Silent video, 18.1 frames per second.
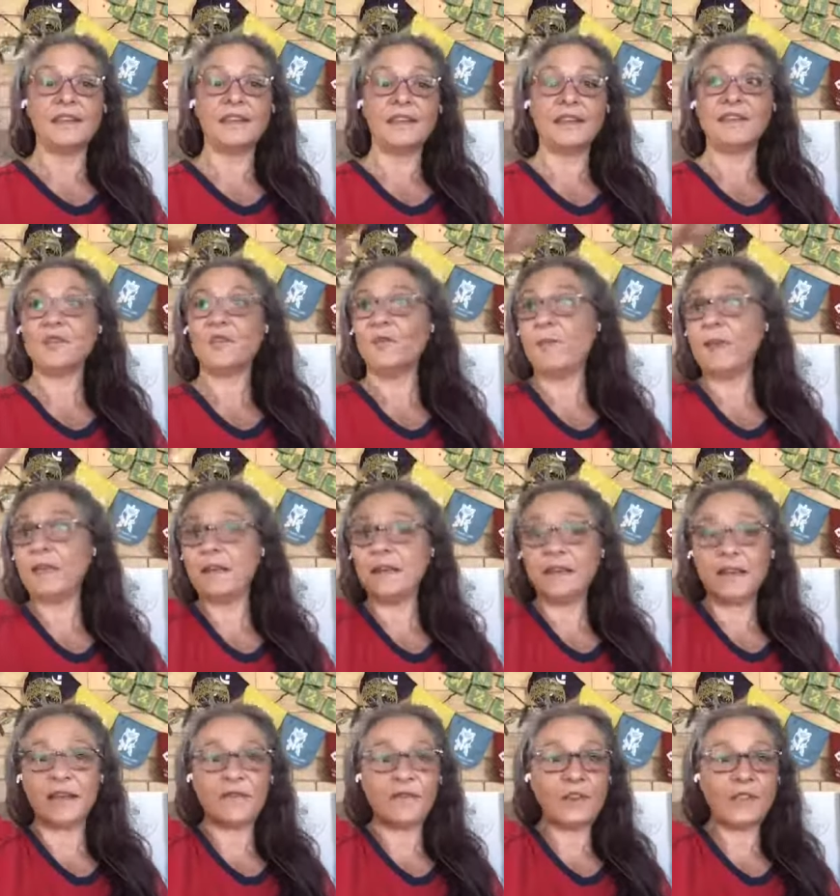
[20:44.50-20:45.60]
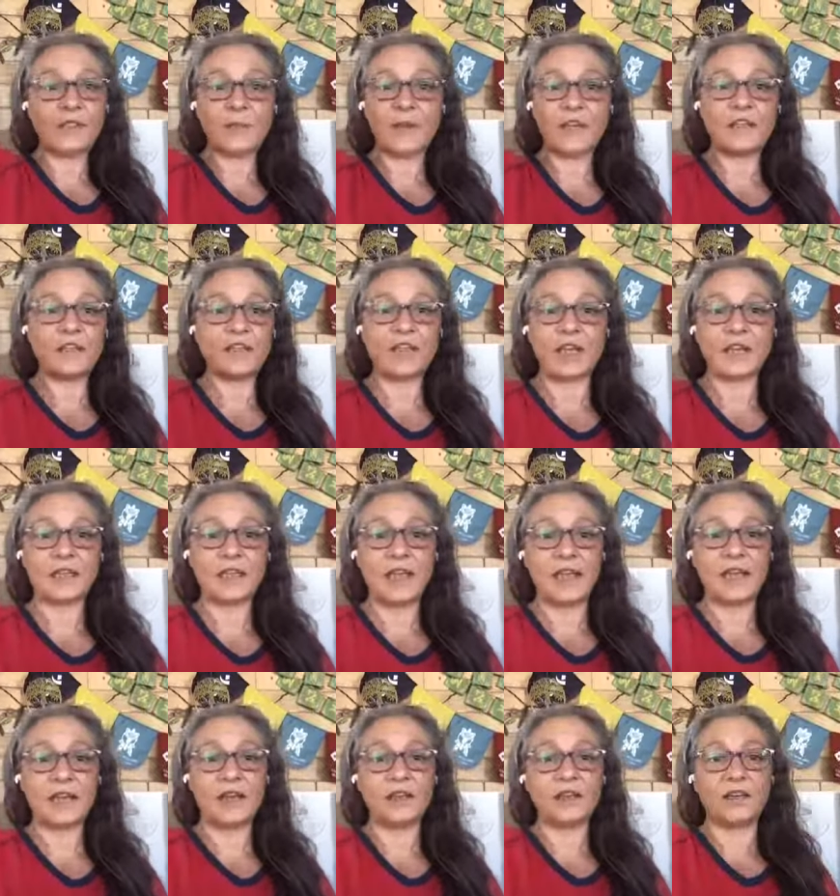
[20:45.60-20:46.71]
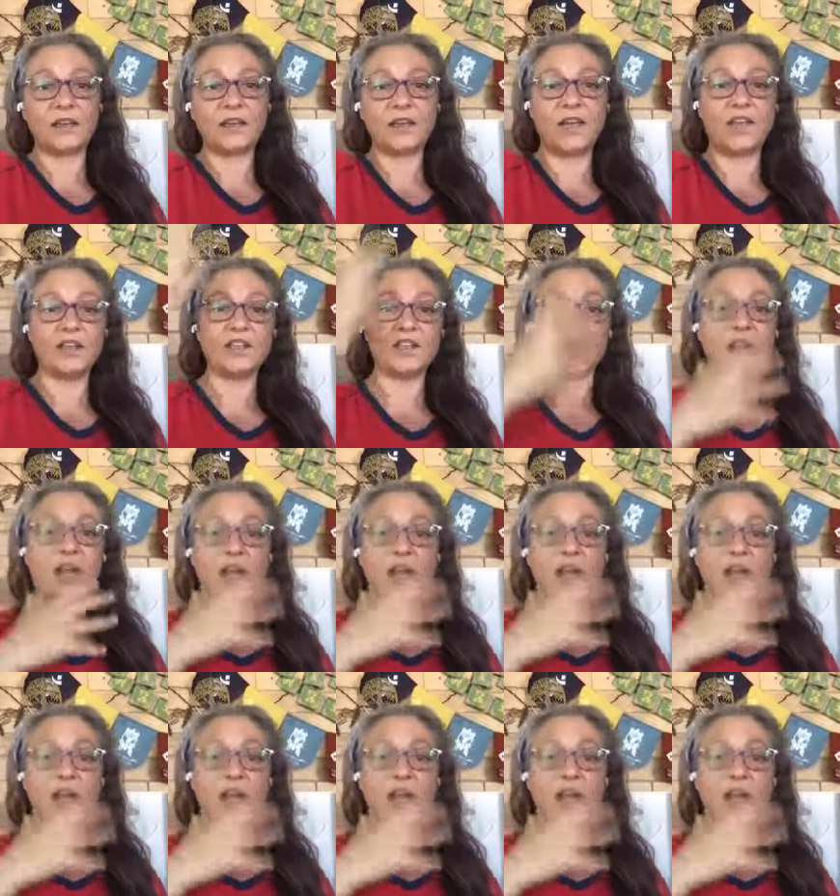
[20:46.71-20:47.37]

It's all been, everything's been shut down and closure.